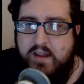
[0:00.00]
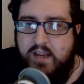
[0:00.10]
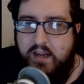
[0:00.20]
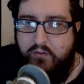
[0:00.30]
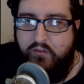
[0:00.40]

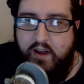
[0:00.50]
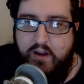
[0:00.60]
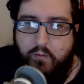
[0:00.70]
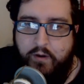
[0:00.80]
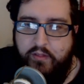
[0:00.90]
You'd find
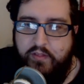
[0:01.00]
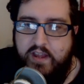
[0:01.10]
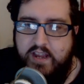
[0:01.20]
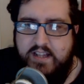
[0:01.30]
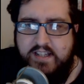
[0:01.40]
one of
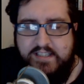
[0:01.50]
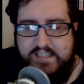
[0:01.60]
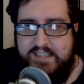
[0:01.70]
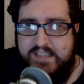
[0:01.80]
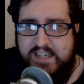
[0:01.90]
the, I think the
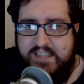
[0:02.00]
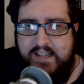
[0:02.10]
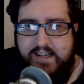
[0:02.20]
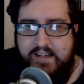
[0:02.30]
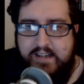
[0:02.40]
6 that
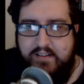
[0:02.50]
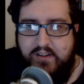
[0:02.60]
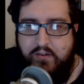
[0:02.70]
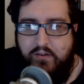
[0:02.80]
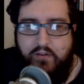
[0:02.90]
they did in
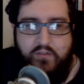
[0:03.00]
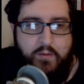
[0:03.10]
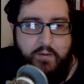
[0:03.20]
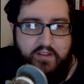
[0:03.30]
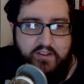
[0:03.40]
total, you'd find
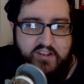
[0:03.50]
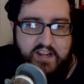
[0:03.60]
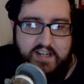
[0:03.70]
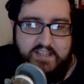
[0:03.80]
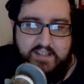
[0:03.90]
one of the
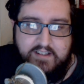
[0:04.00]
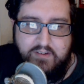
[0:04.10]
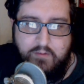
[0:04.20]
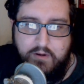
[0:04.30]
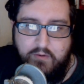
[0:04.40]
6 that I think
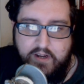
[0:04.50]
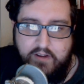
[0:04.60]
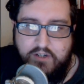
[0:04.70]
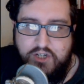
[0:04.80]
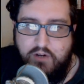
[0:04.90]
would be a really
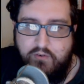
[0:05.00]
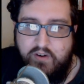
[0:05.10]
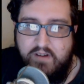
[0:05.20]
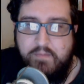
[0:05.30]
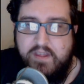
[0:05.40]
good shot for it.